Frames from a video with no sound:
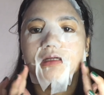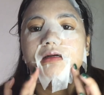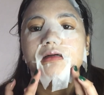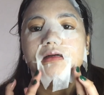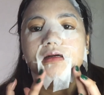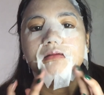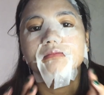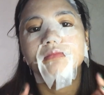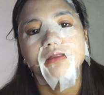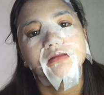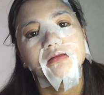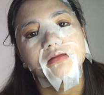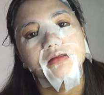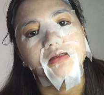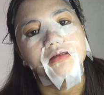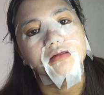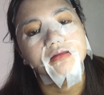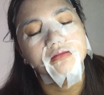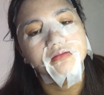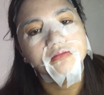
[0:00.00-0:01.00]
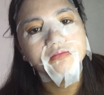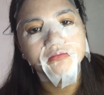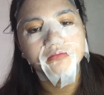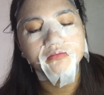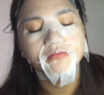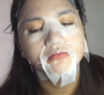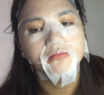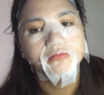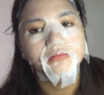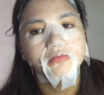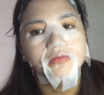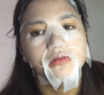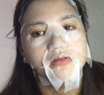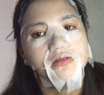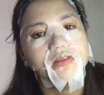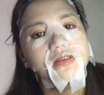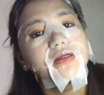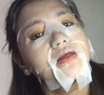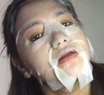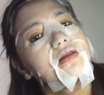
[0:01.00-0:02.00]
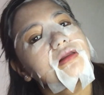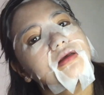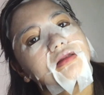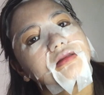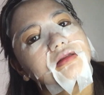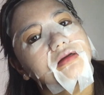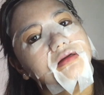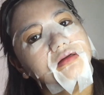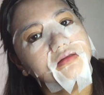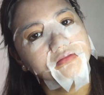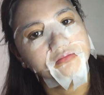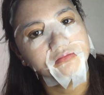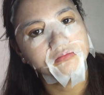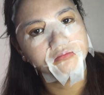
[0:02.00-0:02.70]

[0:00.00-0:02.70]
Hanggang matuyo. See you later.